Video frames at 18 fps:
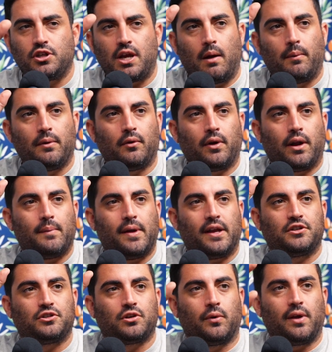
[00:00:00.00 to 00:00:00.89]
Shelby, we're going to
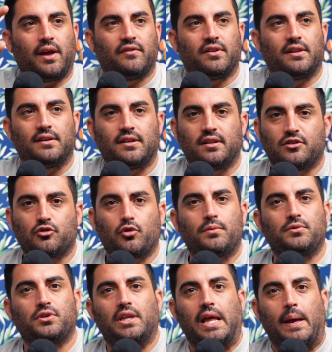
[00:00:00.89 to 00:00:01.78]
make sure we have it in the
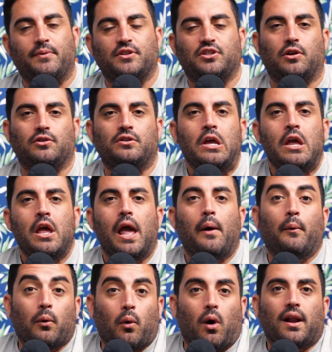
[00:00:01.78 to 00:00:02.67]
description of the episode.
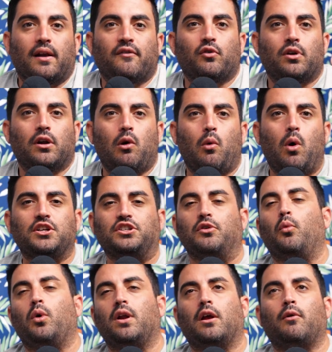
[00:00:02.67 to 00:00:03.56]
And we want everyone to go watch
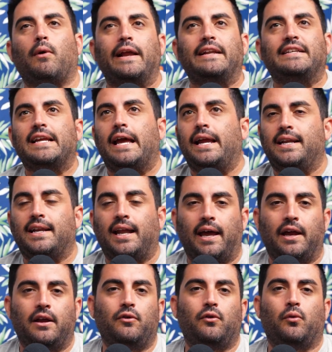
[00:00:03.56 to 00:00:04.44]
it. What a great date
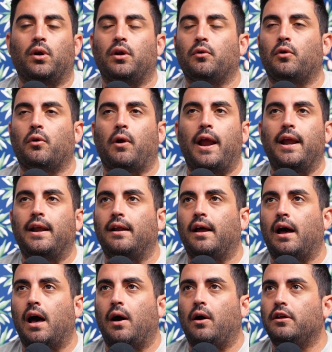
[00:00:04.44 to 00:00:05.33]
night. What a great
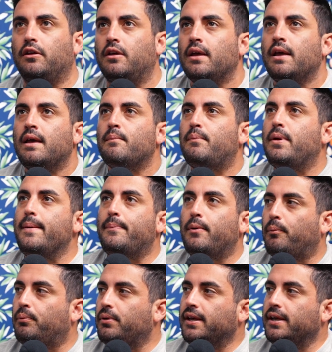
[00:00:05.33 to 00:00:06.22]

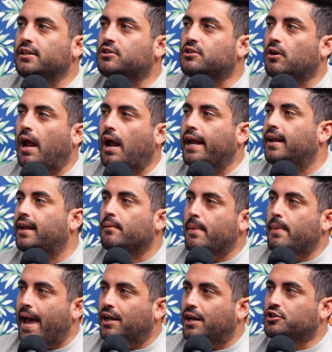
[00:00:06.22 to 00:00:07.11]
people pleaser. I can
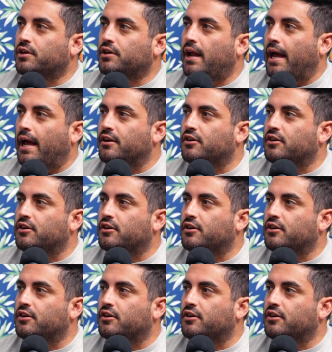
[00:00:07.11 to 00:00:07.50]
imagine.